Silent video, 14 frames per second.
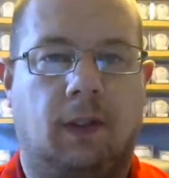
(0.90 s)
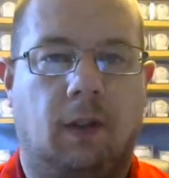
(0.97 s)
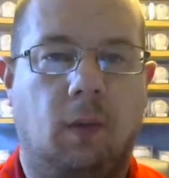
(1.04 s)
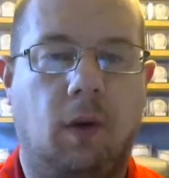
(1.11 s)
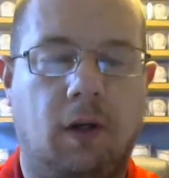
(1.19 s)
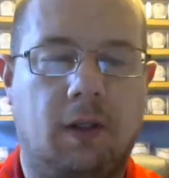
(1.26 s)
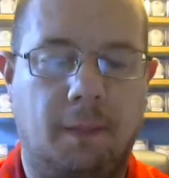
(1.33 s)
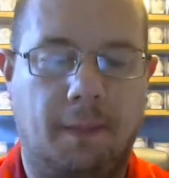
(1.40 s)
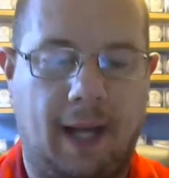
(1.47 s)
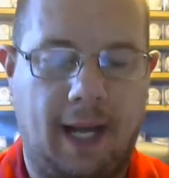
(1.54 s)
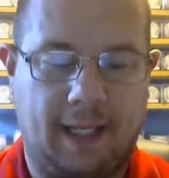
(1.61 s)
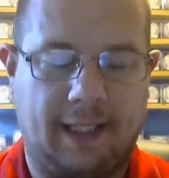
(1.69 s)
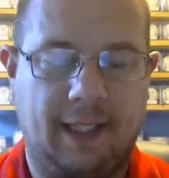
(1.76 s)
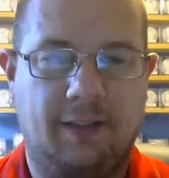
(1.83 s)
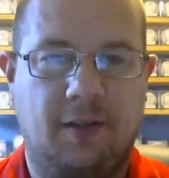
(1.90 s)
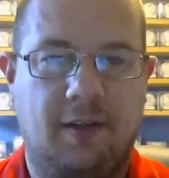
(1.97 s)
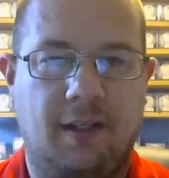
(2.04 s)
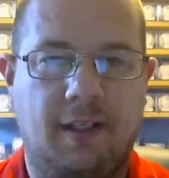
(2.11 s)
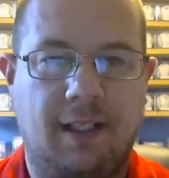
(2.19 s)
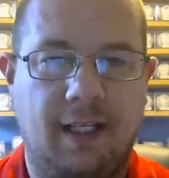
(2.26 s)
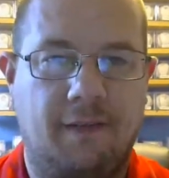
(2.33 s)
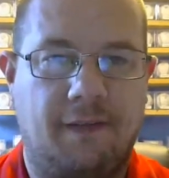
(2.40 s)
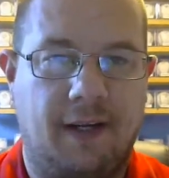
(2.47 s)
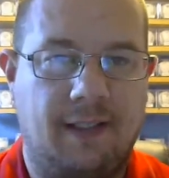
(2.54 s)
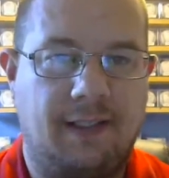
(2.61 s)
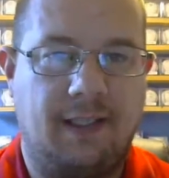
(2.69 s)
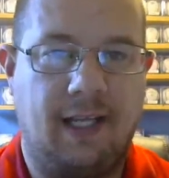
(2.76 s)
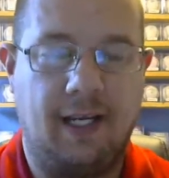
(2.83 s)
Welcome back into the
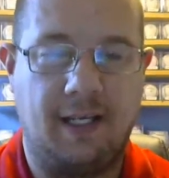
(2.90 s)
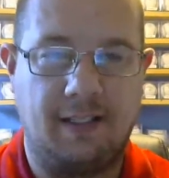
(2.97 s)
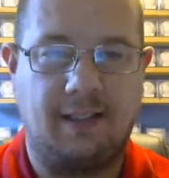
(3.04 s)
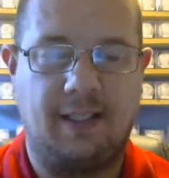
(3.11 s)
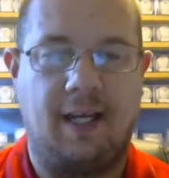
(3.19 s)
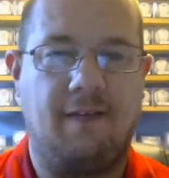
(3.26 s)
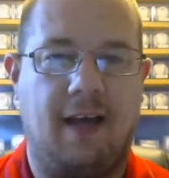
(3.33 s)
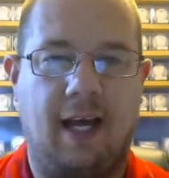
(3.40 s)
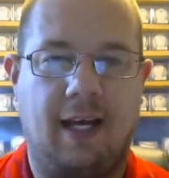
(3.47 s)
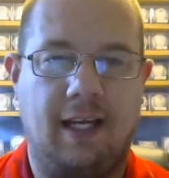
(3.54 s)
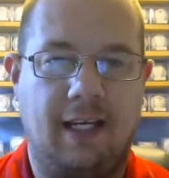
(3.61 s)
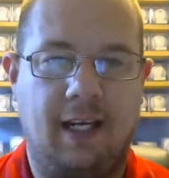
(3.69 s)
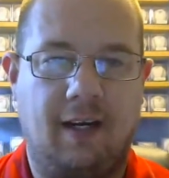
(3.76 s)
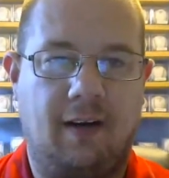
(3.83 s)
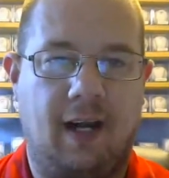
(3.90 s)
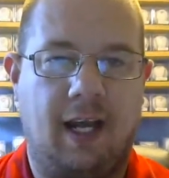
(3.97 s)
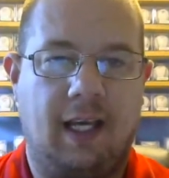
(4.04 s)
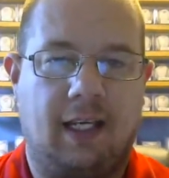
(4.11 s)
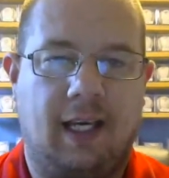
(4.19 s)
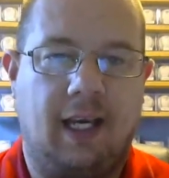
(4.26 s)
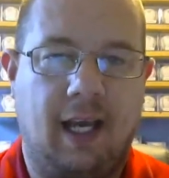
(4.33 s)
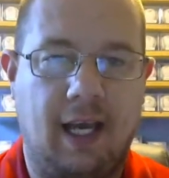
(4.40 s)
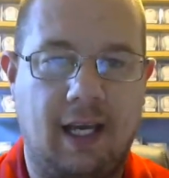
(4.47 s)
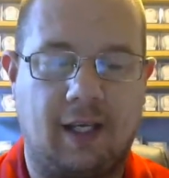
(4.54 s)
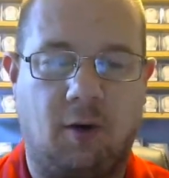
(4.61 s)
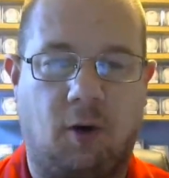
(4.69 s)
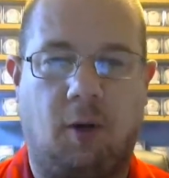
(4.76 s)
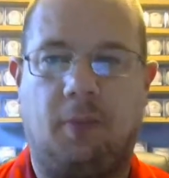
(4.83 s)
DFS Den. It's Dave Eddy here, aka
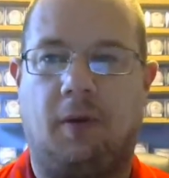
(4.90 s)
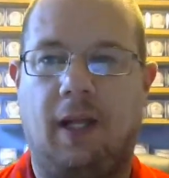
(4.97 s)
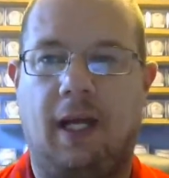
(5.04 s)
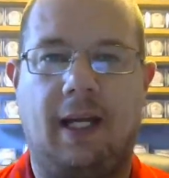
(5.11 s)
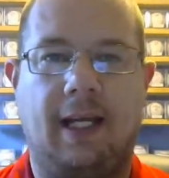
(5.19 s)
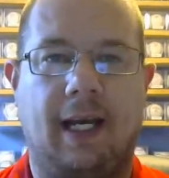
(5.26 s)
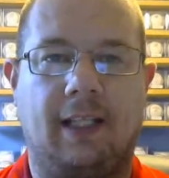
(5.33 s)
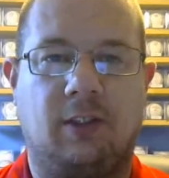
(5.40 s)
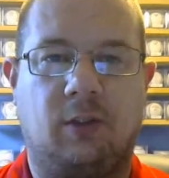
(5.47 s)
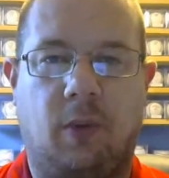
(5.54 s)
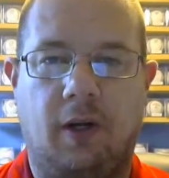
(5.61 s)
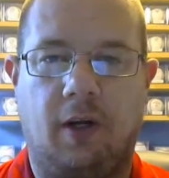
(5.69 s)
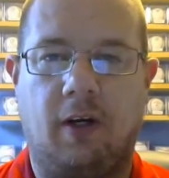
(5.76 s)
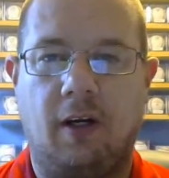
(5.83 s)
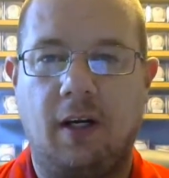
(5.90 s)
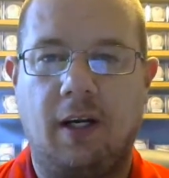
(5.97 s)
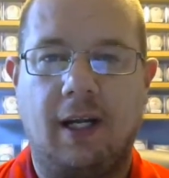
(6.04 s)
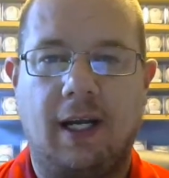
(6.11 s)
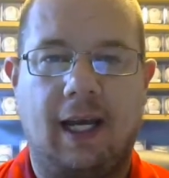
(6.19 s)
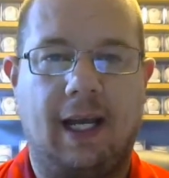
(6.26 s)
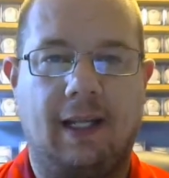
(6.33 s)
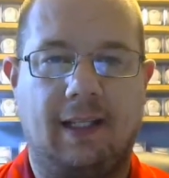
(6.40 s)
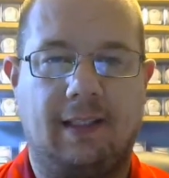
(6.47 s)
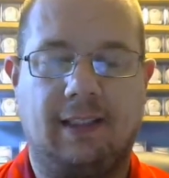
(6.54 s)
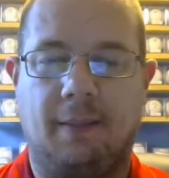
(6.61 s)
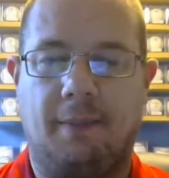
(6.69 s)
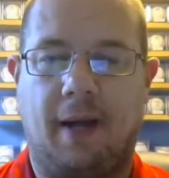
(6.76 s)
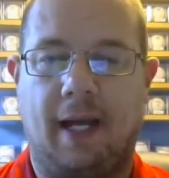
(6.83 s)
Corporal Eddy on Twitter. And let's
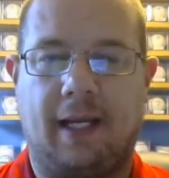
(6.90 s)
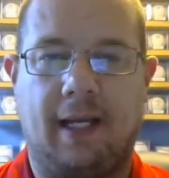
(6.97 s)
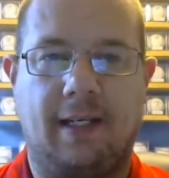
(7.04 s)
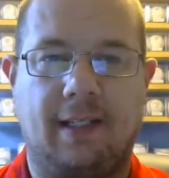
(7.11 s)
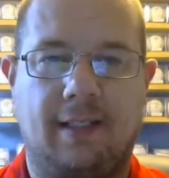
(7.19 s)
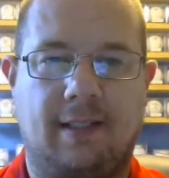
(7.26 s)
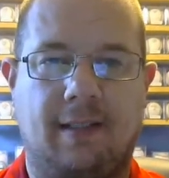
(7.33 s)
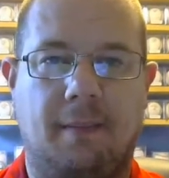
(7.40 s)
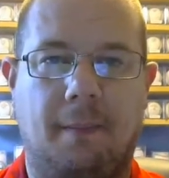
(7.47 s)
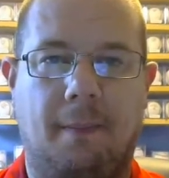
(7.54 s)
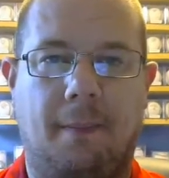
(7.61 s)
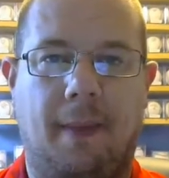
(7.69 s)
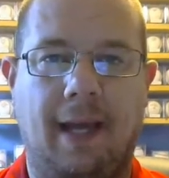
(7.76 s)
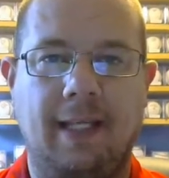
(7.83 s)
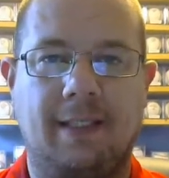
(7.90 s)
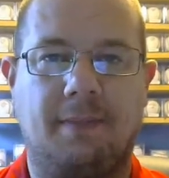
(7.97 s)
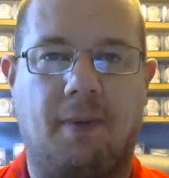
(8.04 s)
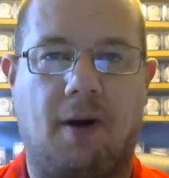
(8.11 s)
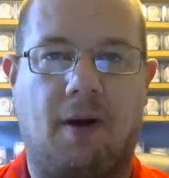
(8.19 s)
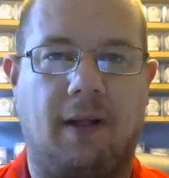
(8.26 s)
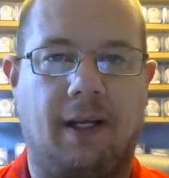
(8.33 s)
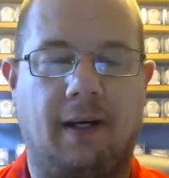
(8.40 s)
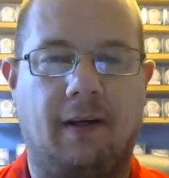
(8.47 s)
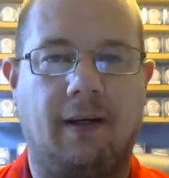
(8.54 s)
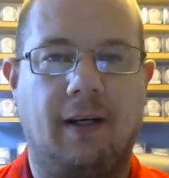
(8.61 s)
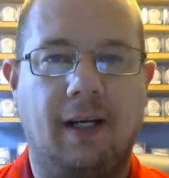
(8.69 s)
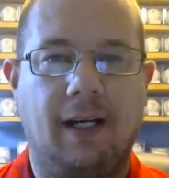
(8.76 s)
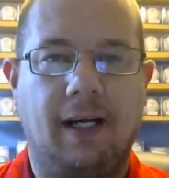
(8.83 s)
get back into some baseball
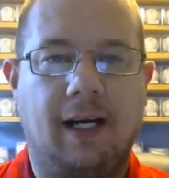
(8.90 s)
here.